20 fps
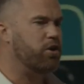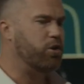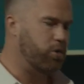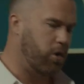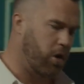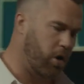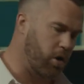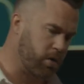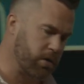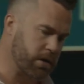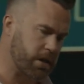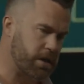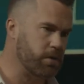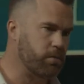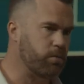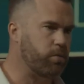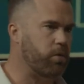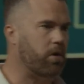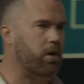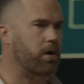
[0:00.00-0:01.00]
who holds
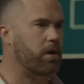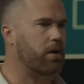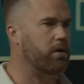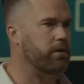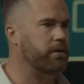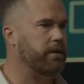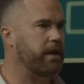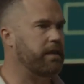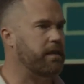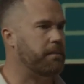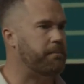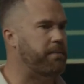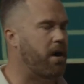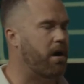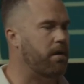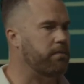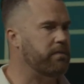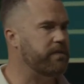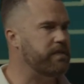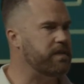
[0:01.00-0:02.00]
the world in the
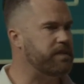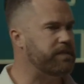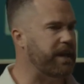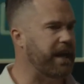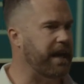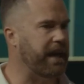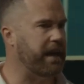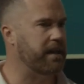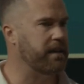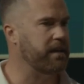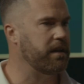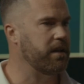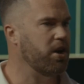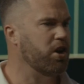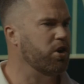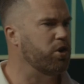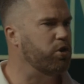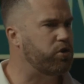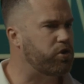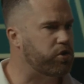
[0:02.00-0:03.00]
palm of his hand,
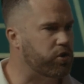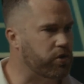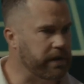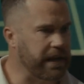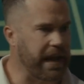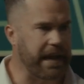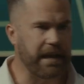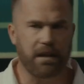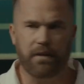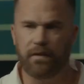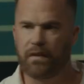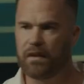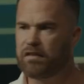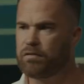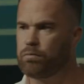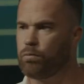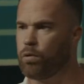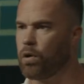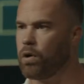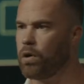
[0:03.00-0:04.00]
who created
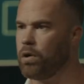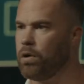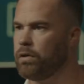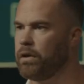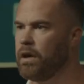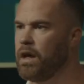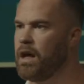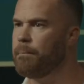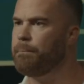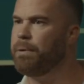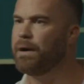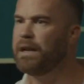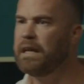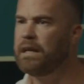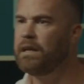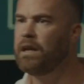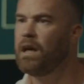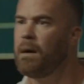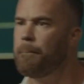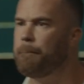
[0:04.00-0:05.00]
this world, but
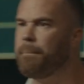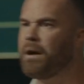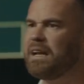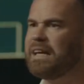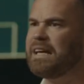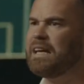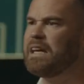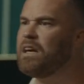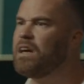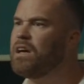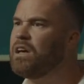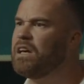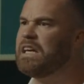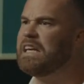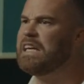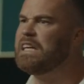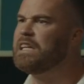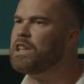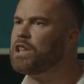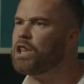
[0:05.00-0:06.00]

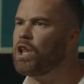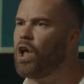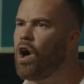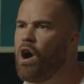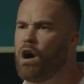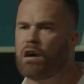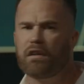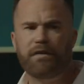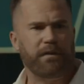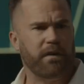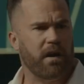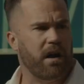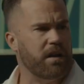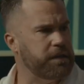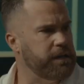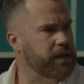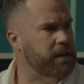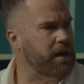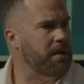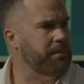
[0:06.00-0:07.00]
he longed for
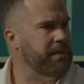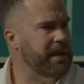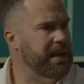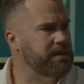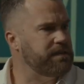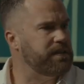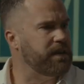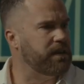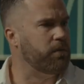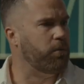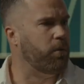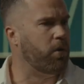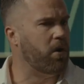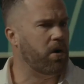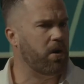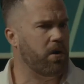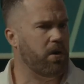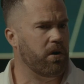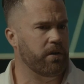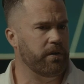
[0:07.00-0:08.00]
us to come into the
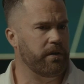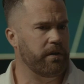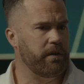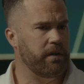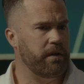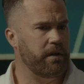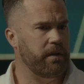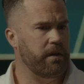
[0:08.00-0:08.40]
world.